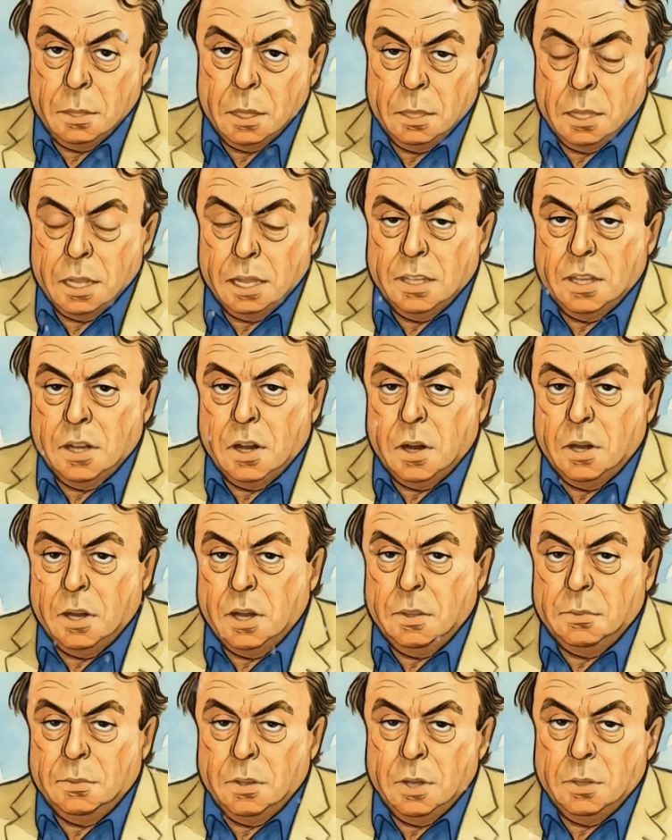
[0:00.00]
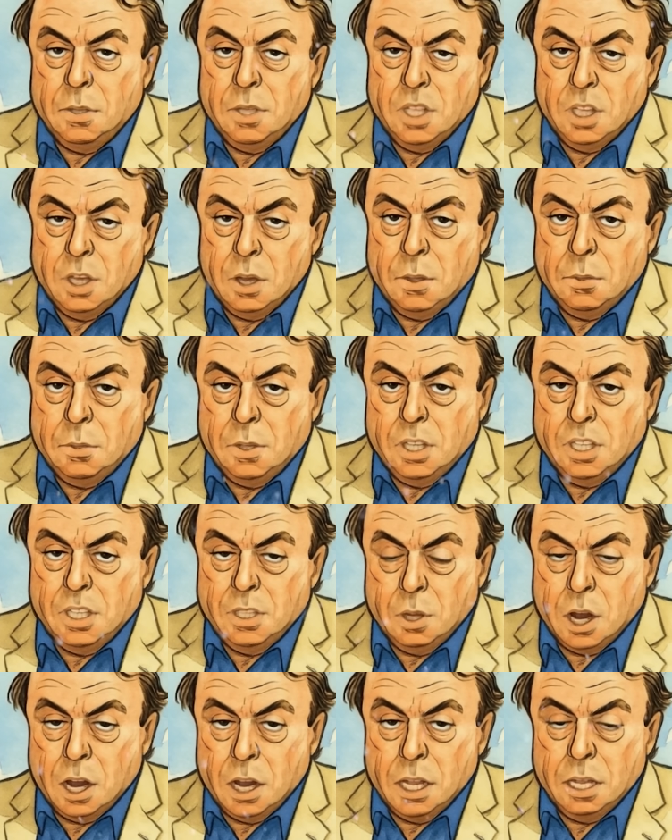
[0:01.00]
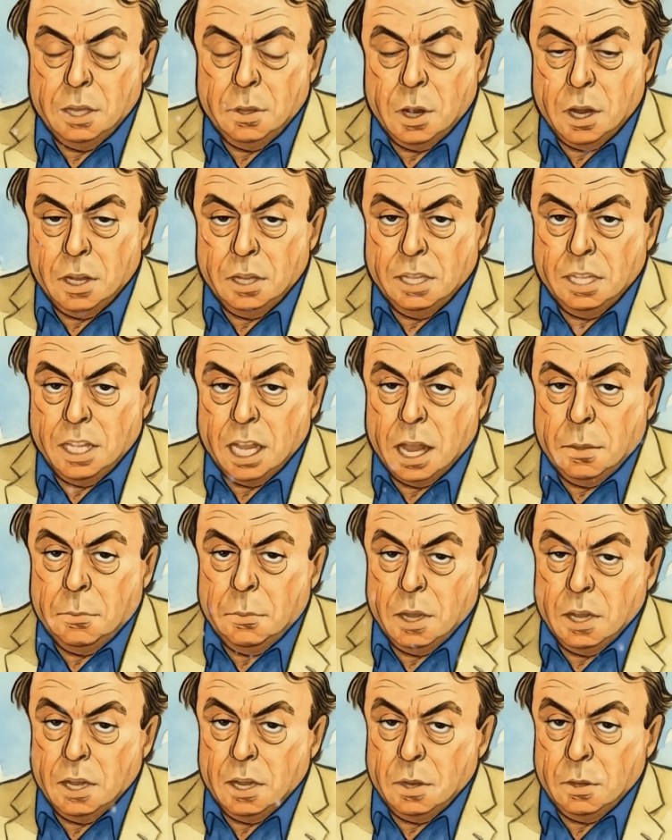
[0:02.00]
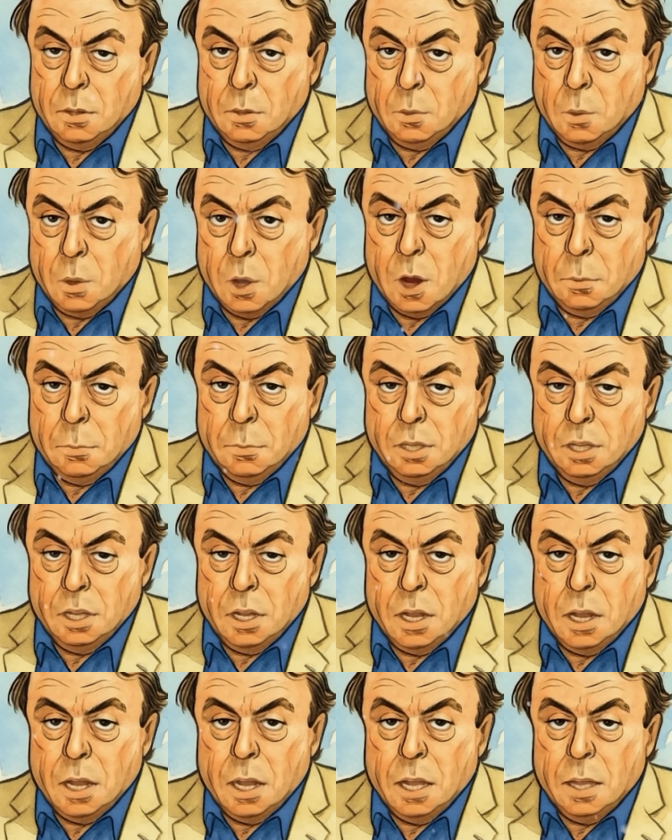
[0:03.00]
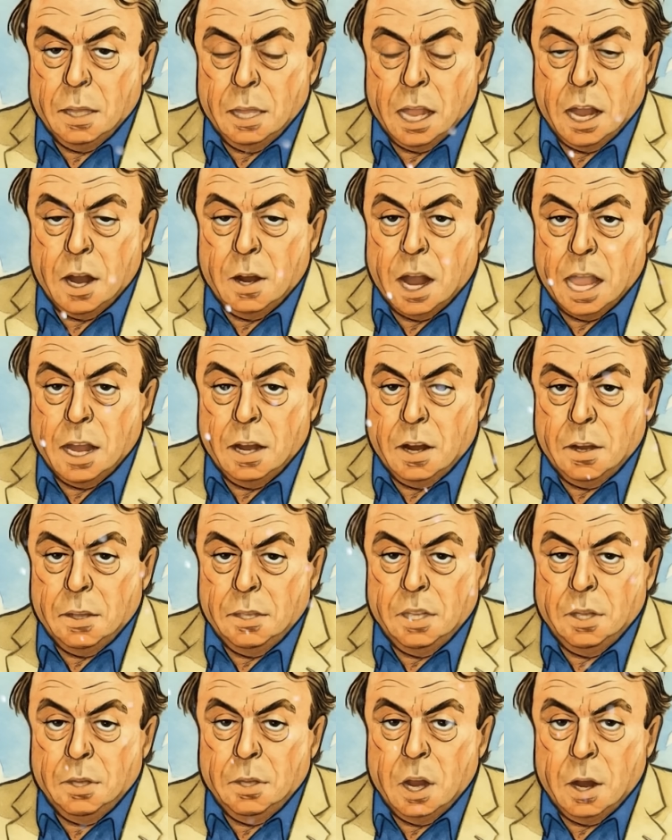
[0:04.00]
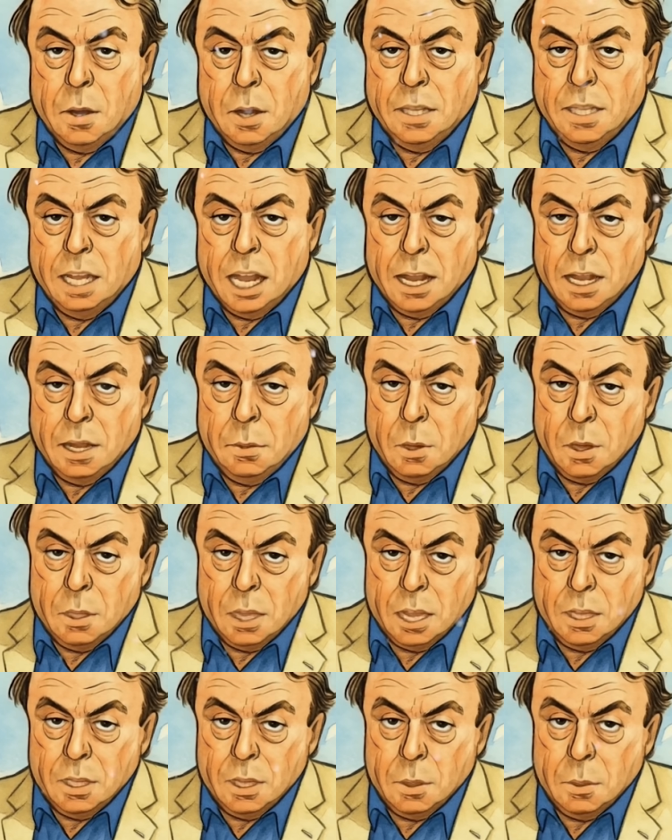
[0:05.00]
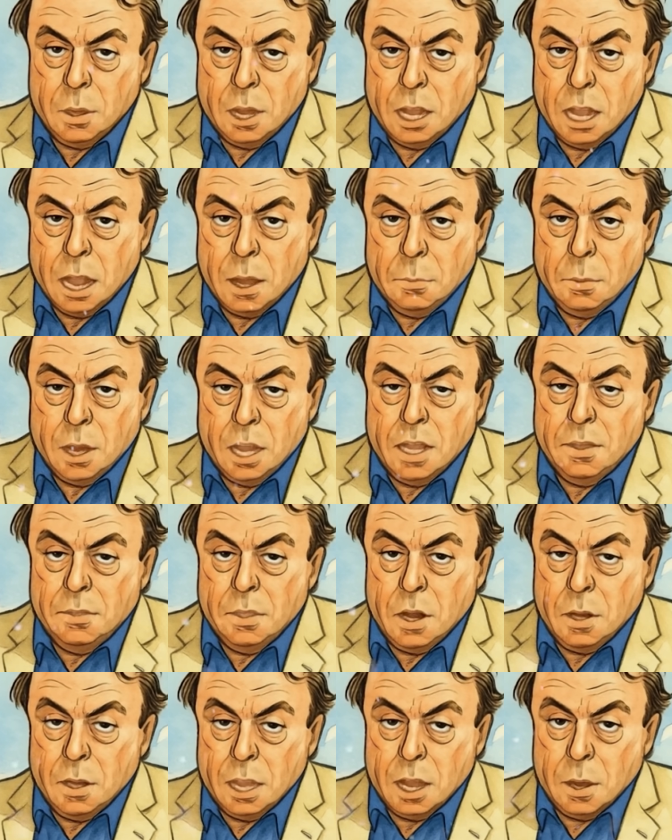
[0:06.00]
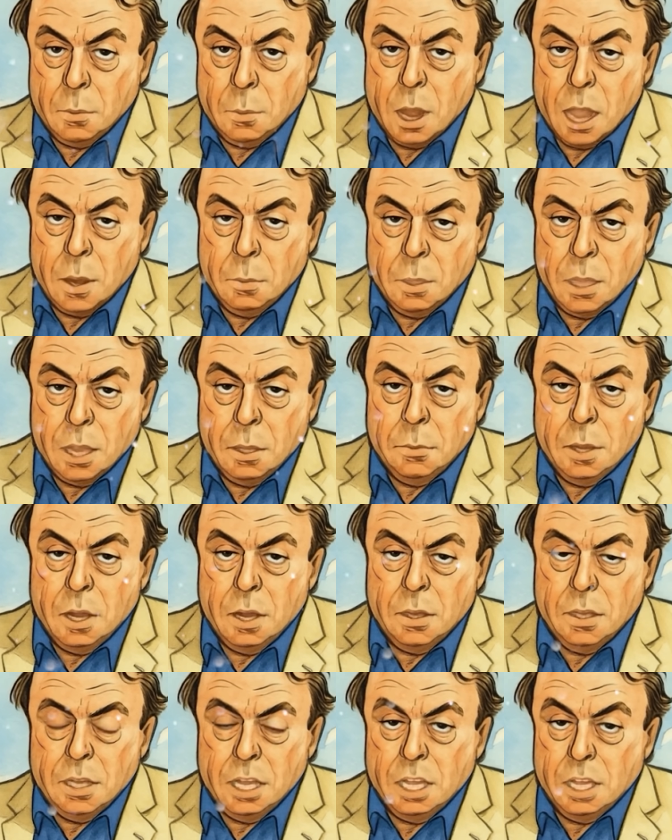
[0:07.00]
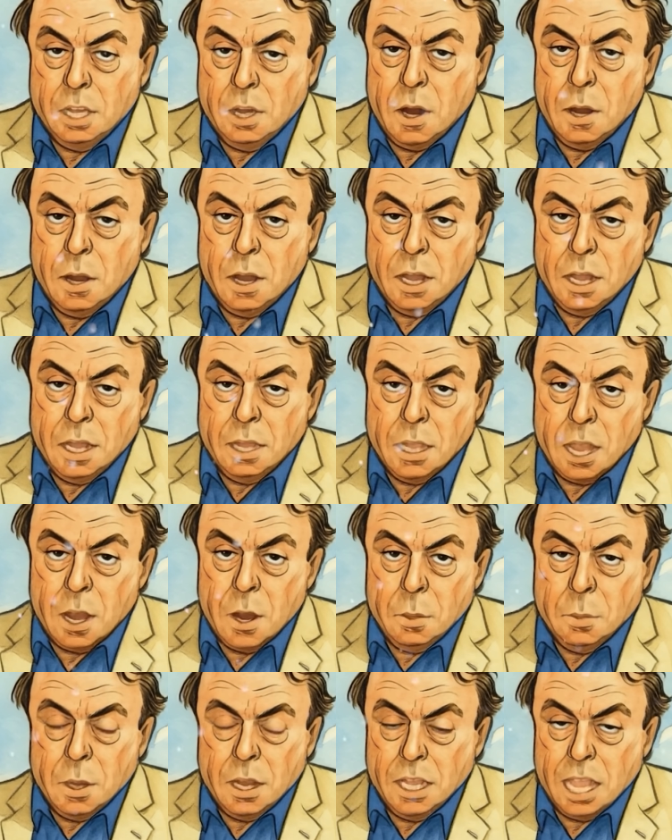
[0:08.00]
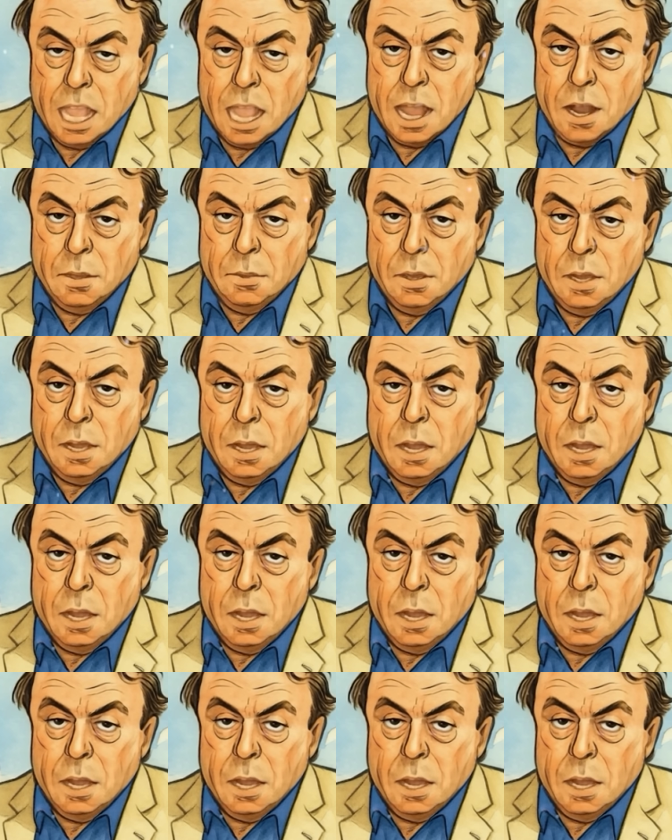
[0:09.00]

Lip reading: These are not confused children struggling to understand political norms. They are adults who know exactly what they're doing and believe they'll get away with it because historically they always have.